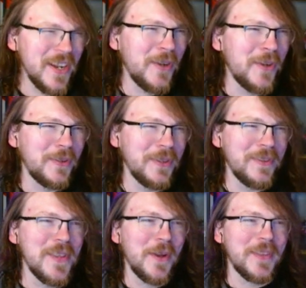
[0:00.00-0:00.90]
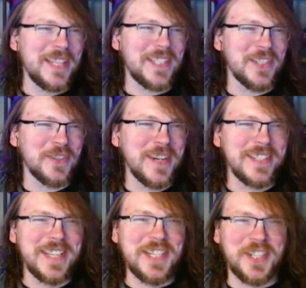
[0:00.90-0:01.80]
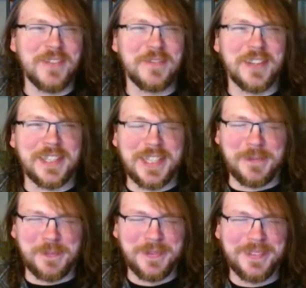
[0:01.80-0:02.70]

no, no, that's a translation fuck up.